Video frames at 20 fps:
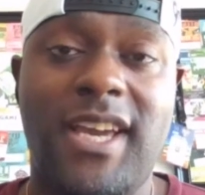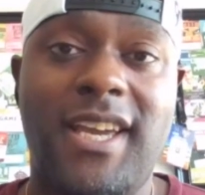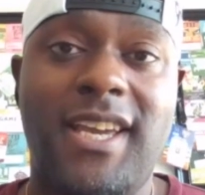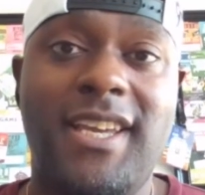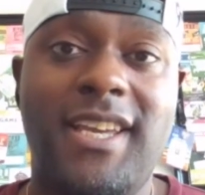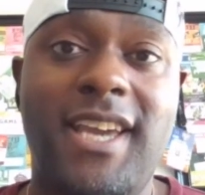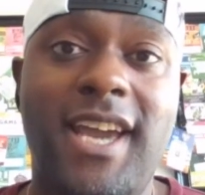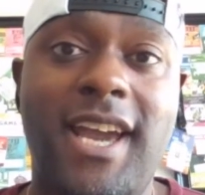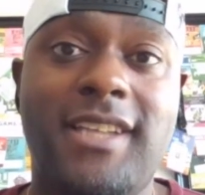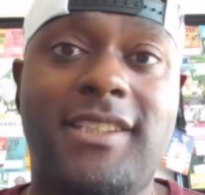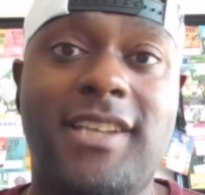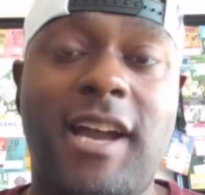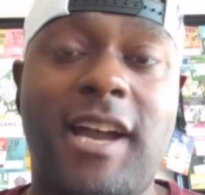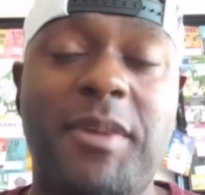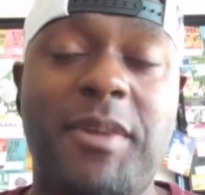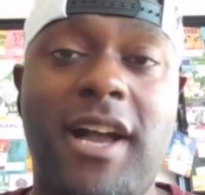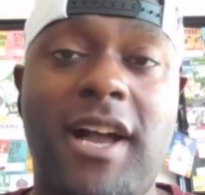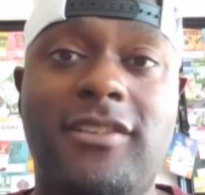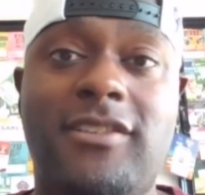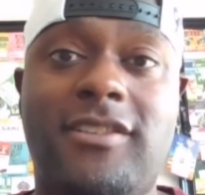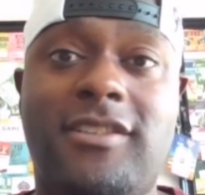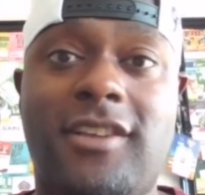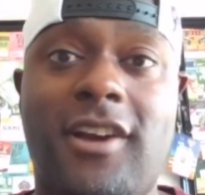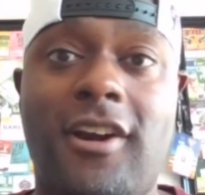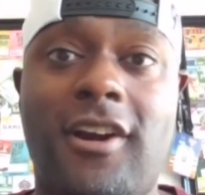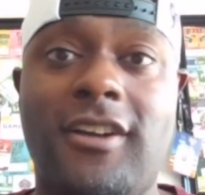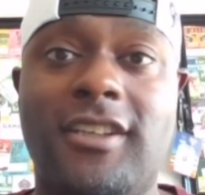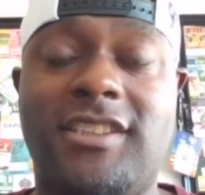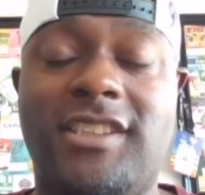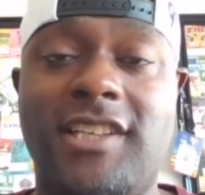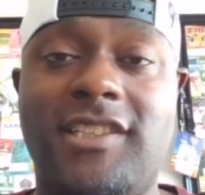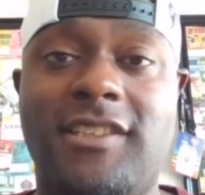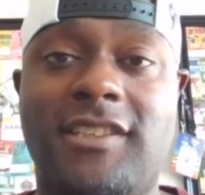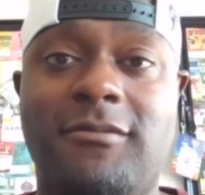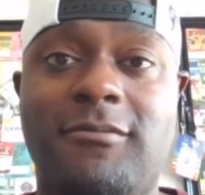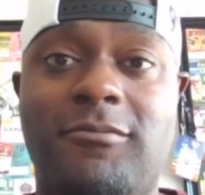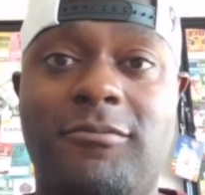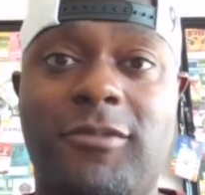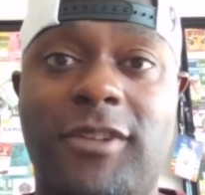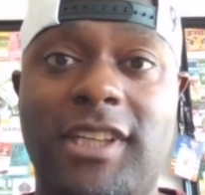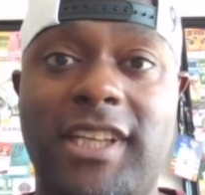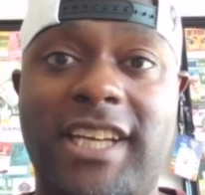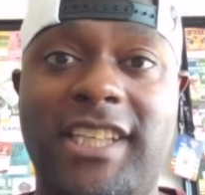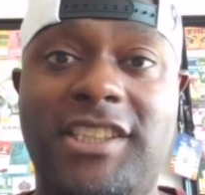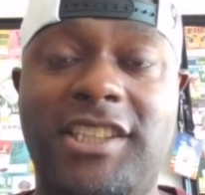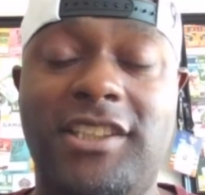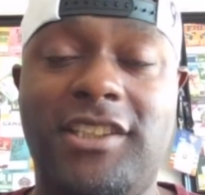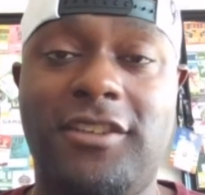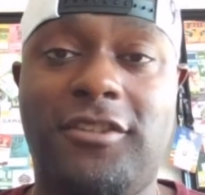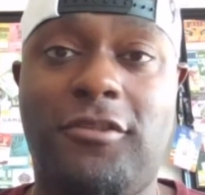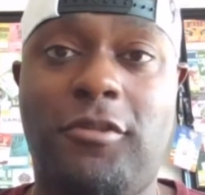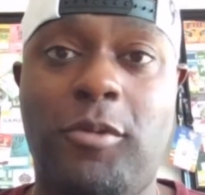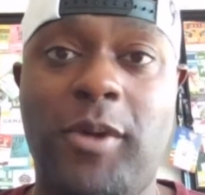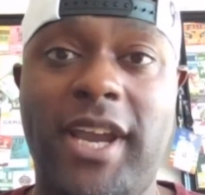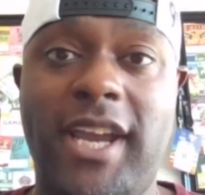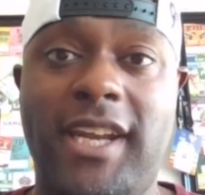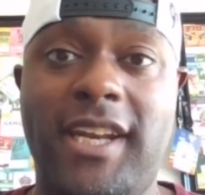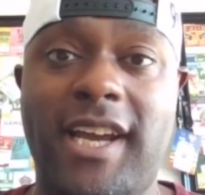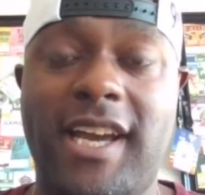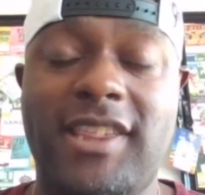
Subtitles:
Yeah, Tommy, I'll start just in relation to Quinn.